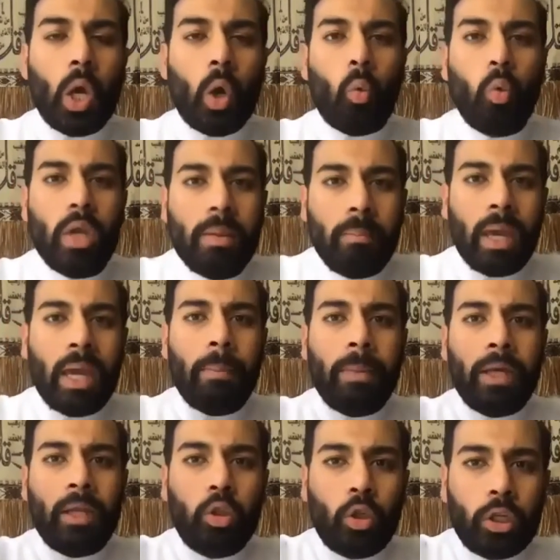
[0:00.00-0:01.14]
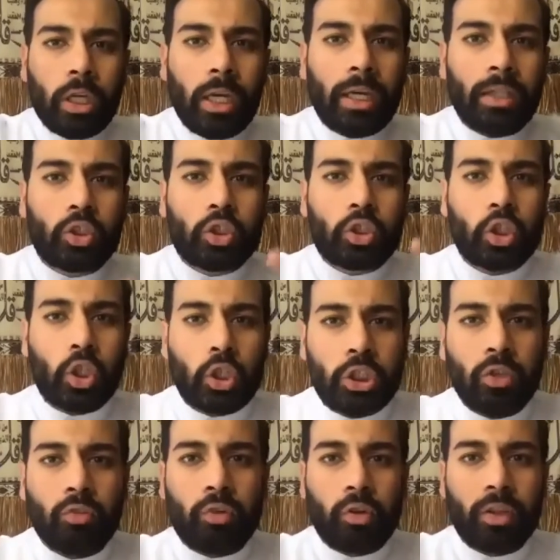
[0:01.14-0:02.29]
we may be looking and searching
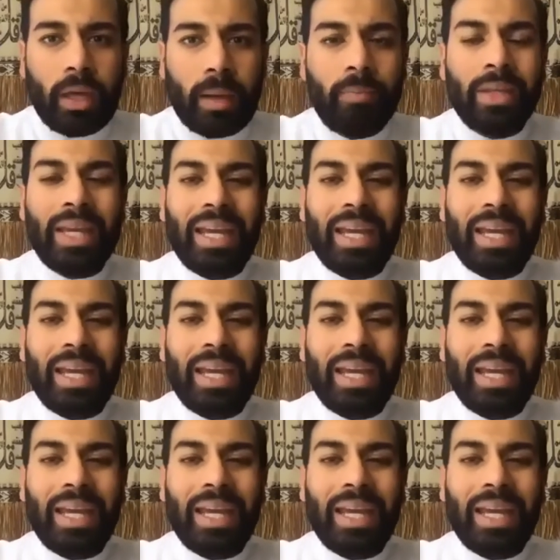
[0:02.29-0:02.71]
for them